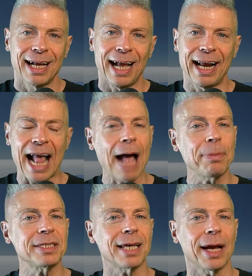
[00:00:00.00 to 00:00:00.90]
And
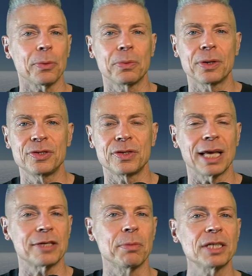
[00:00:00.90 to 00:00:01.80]
Habitat was,
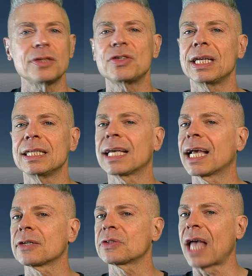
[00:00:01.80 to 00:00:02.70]
as much as anything
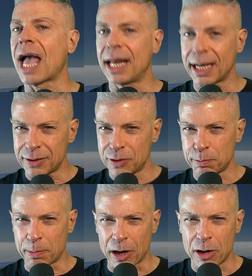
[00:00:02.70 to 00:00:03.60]
else, an
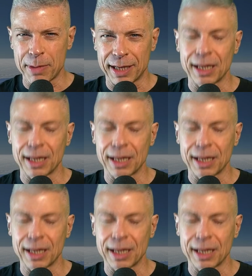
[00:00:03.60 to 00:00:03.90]
experiment.